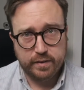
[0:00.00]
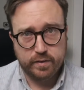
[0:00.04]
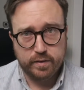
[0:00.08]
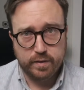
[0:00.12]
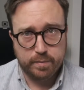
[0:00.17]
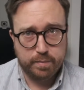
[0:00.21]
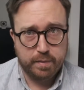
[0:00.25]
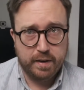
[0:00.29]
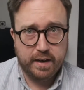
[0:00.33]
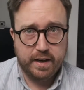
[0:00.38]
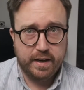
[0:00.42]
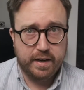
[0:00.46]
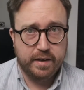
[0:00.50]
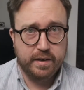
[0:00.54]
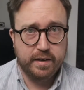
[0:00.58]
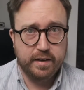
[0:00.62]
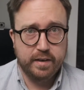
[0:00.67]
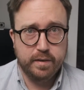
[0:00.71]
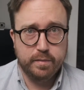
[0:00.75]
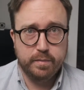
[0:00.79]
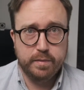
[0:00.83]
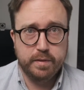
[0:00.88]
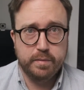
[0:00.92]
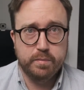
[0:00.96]
So apply a
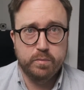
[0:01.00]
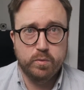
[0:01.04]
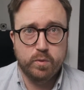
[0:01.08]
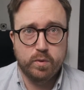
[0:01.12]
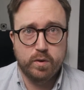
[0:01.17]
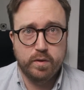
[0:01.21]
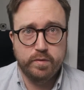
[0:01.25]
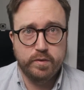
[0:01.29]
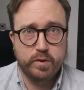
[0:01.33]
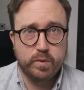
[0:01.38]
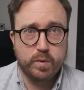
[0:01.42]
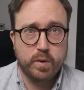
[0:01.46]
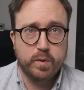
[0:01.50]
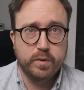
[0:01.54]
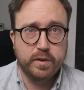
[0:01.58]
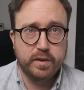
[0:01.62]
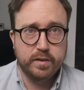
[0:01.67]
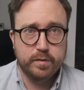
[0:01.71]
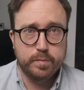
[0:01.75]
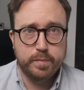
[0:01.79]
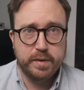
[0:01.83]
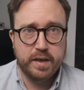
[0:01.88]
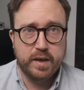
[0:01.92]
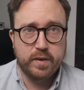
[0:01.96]
little bit more of your own
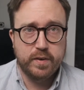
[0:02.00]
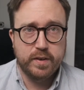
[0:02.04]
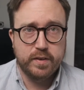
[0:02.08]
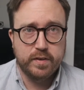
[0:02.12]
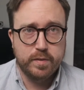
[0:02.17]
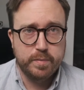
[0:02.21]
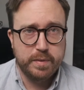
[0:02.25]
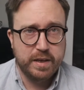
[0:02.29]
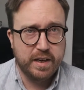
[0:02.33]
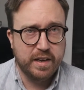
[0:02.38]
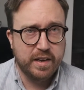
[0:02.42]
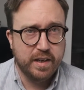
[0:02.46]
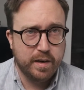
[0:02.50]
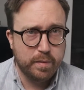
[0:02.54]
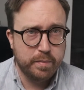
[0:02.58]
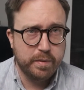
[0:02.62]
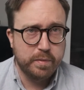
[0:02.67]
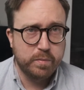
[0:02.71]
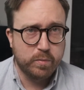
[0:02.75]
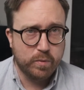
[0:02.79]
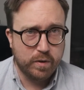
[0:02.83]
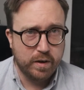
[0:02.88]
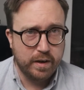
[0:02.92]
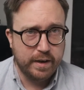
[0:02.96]
experience. Be a little bit
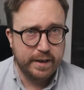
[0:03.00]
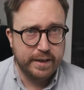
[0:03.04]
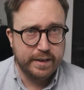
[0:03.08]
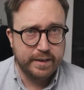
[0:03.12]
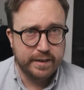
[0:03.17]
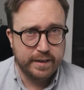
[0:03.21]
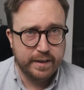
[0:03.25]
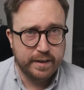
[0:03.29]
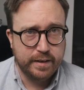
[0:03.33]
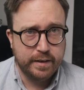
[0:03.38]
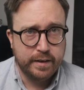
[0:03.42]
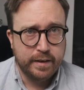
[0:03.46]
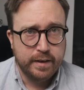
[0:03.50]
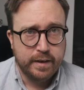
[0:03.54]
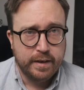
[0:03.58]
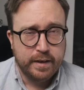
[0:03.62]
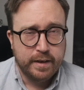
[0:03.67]
more leaned in.